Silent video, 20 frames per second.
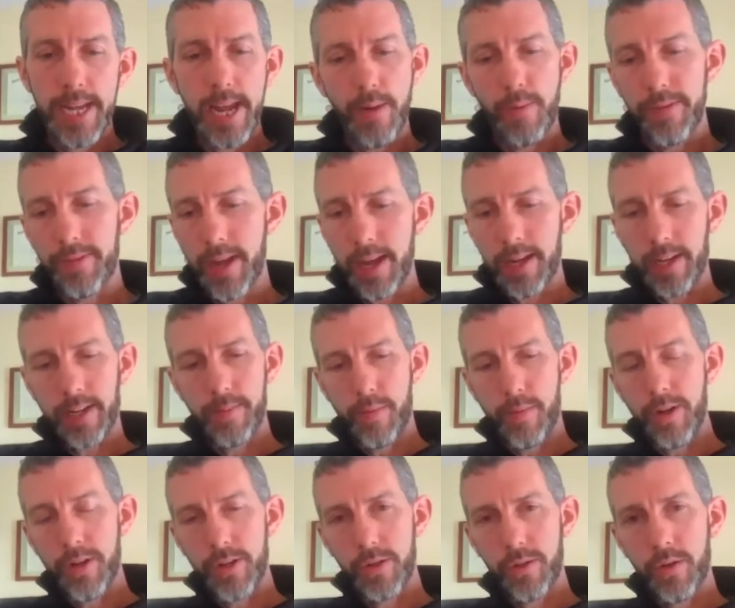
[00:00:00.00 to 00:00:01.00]
yeah, we've got a
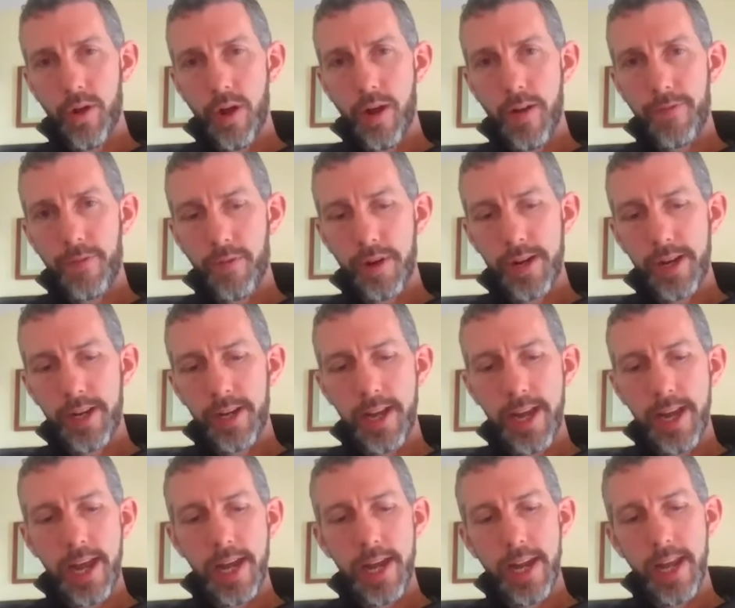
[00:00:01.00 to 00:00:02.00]
commercial
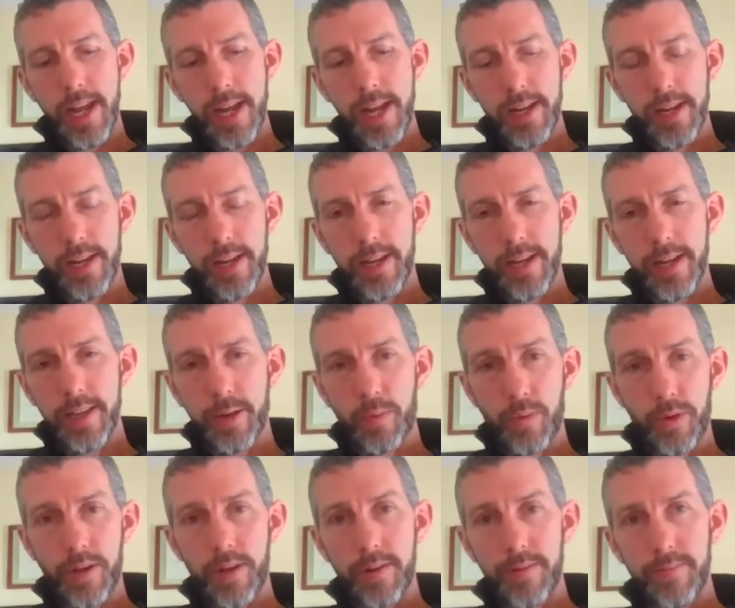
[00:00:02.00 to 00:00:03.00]
offering, and then I think
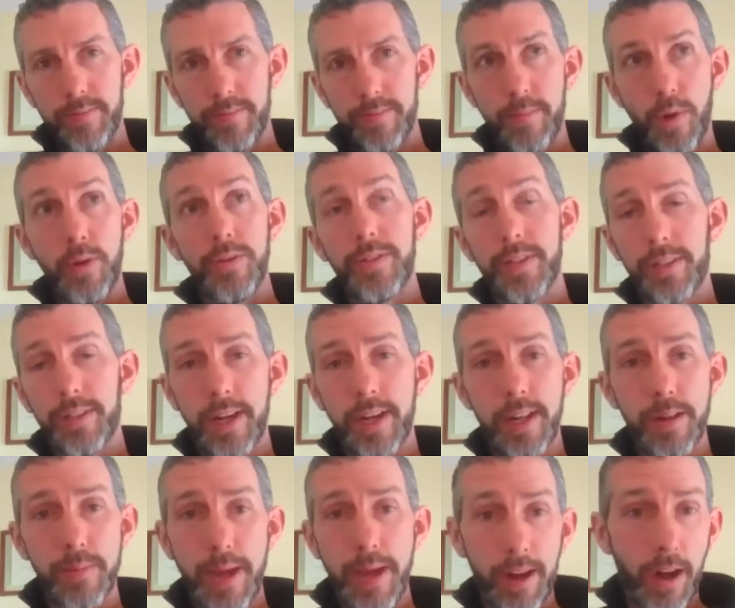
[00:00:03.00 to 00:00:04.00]
we're most
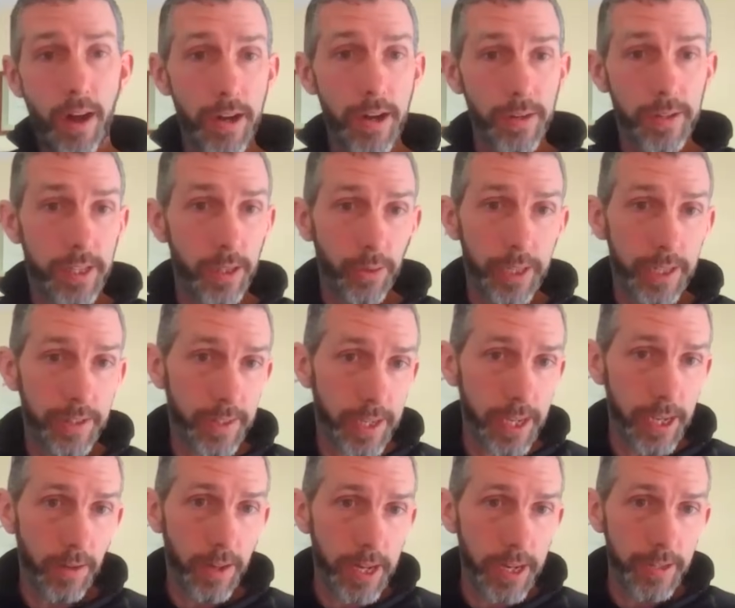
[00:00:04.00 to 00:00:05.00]
excited about our utility
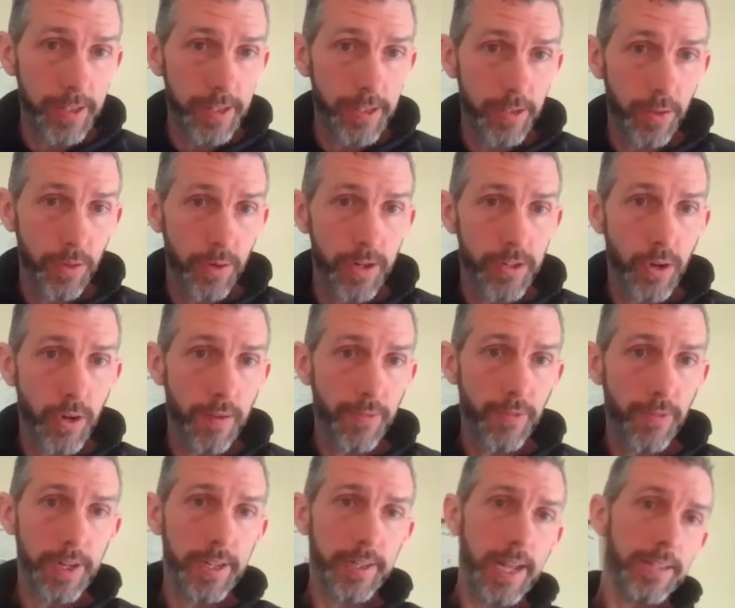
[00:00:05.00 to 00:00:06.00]
scale energy storage
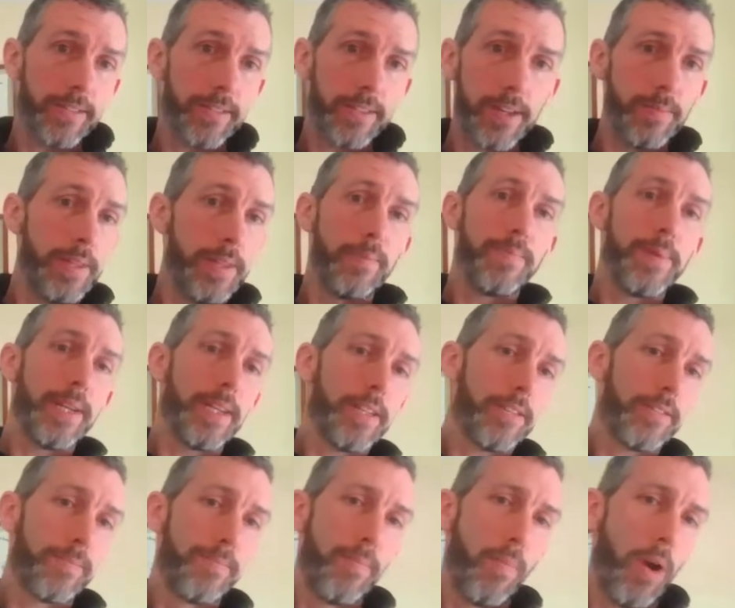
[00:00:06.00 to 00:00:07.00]
offering. That's going to be the
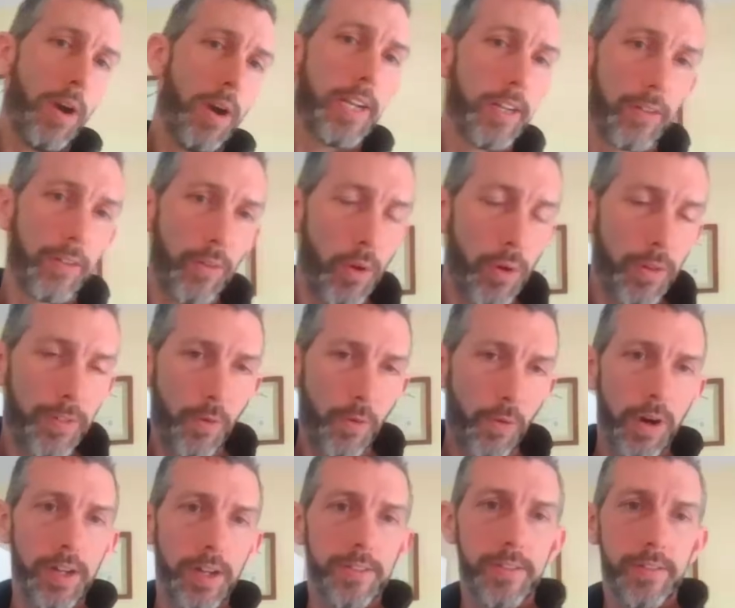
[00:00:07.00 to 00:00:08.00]
biggest market growth
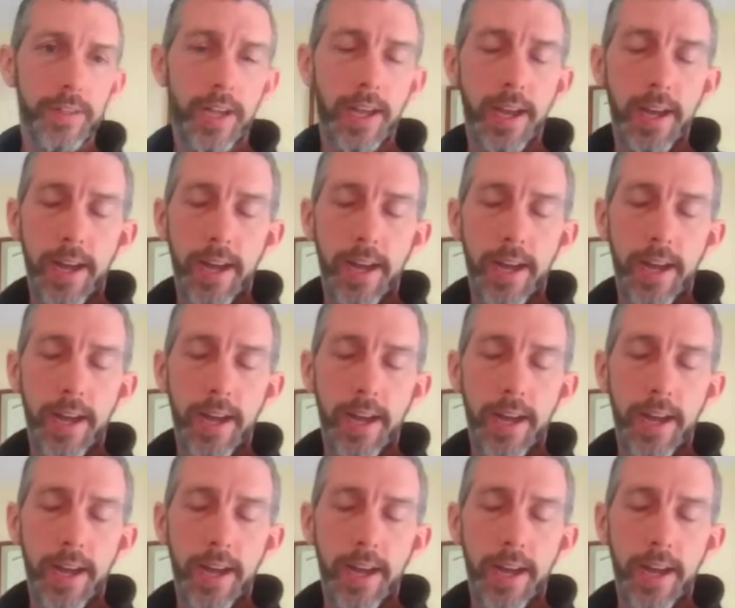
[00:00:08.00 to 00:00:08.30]
for us.